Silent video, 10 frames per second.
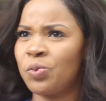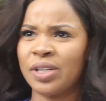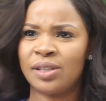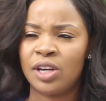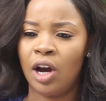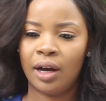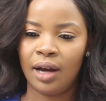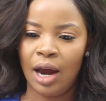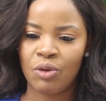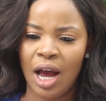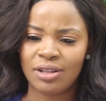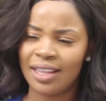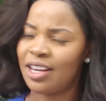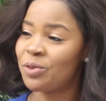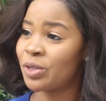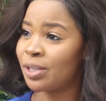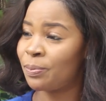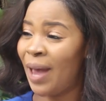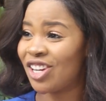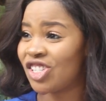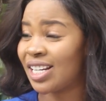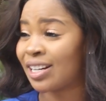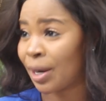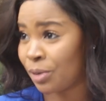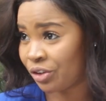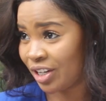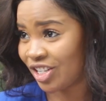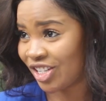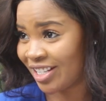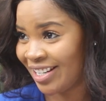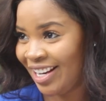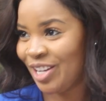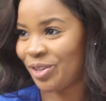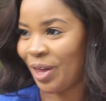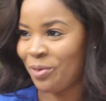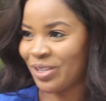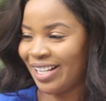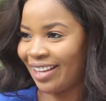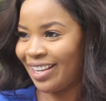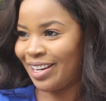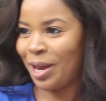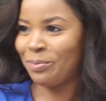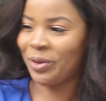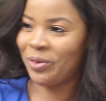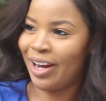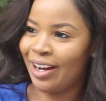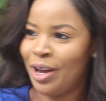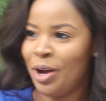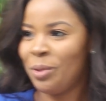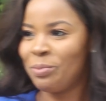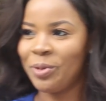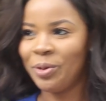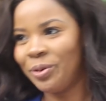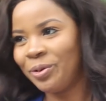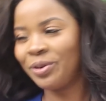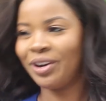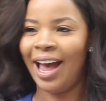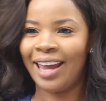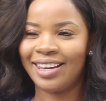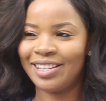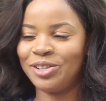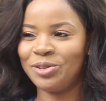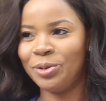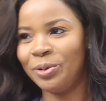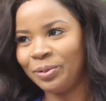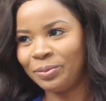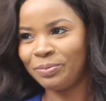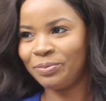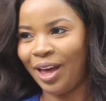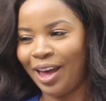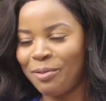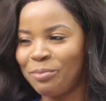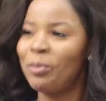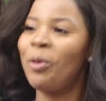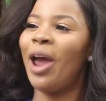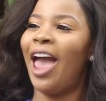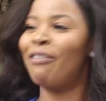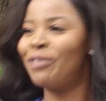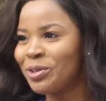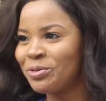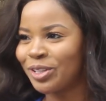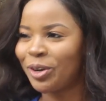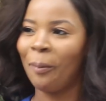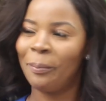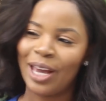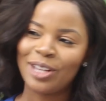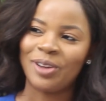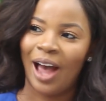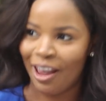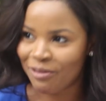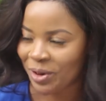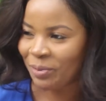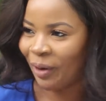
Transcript: it was, yeah, around, I think it was a pageant in Rabie Ridge. So that was like the neighboring, yeah. more, I guess, you know, more affluent compared to Ivory